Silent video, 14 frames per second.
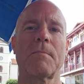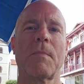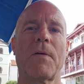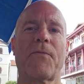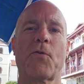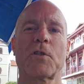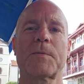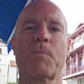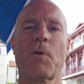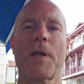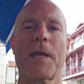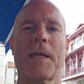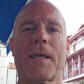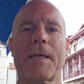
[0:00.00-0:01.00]
my first
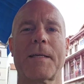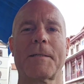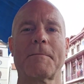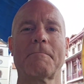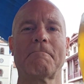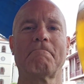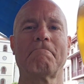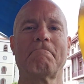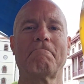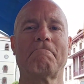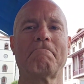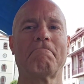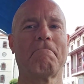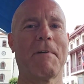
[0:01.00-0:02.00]
break,
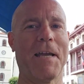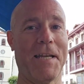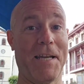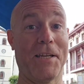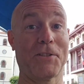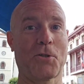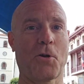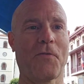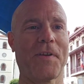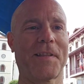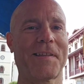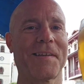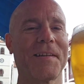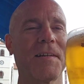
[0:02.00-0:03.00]
and I deserve it.